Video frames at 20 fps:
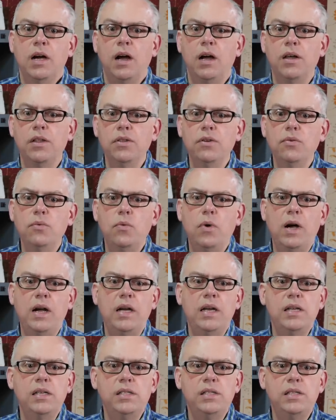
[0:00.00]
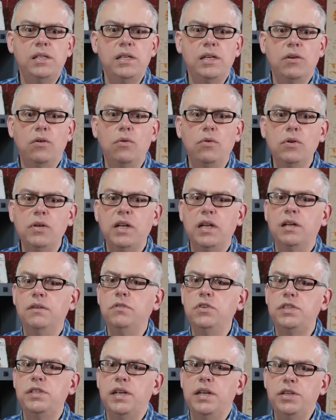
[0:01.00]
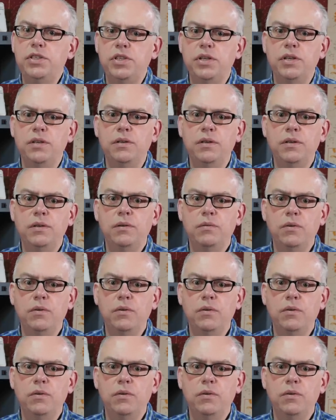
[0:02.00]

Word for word: Otherwise, the whole conversation